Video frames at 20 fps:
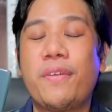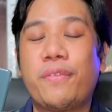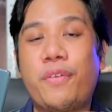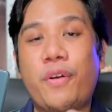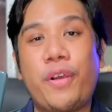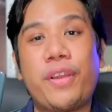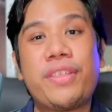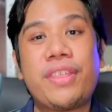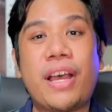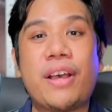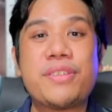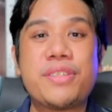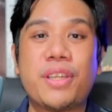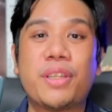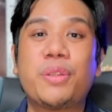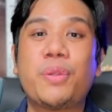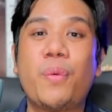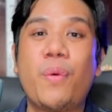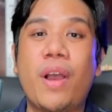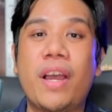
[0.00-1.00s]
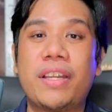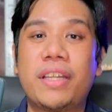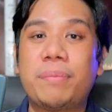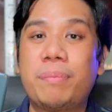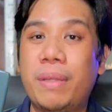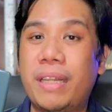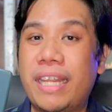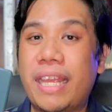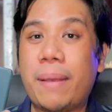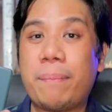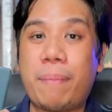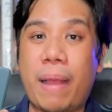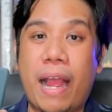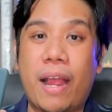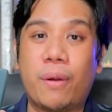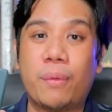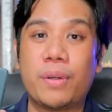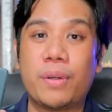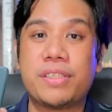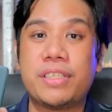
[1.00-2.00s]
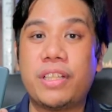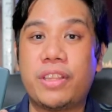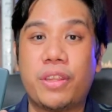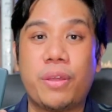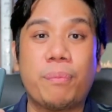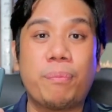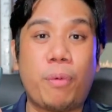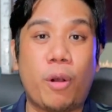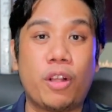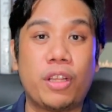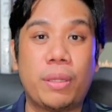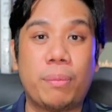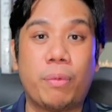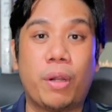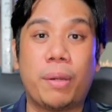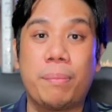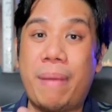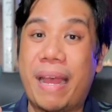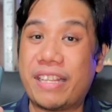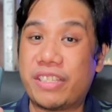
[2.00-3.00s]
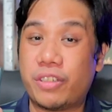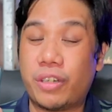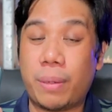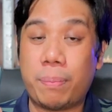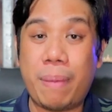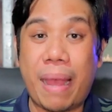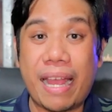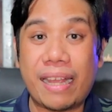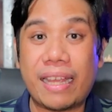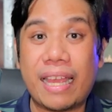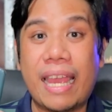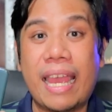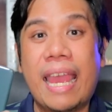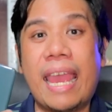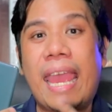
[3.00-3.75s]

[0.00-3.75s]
4,200 mAh lithium polymer battery pack,